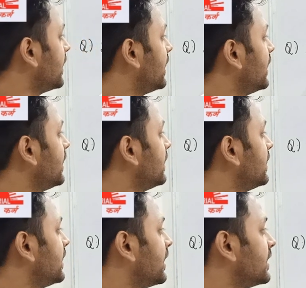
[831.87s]
A
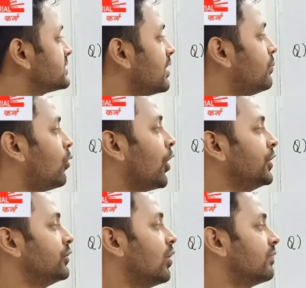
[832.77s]
is a
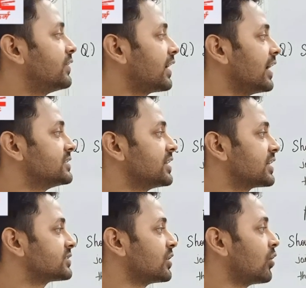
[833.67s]
point of
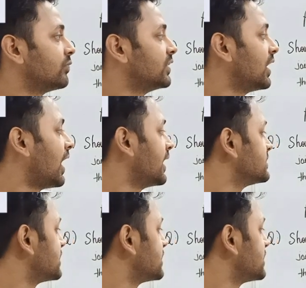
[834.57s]
trisection of the line